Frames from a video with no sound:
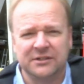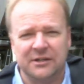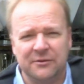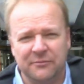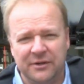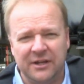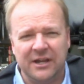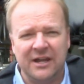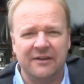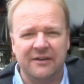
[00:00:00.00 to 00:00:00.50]
that
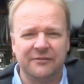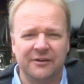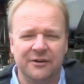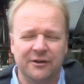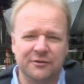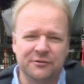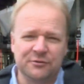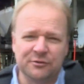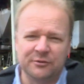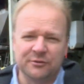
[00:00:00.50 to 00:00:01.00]
we have in
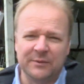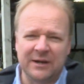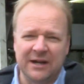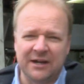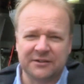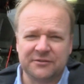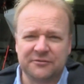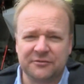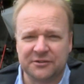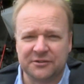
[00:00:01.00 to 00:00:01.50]
our
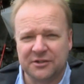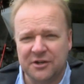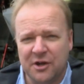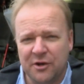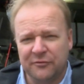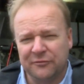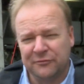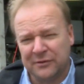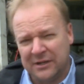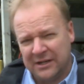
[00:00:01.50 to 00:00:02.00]
toolbox for snow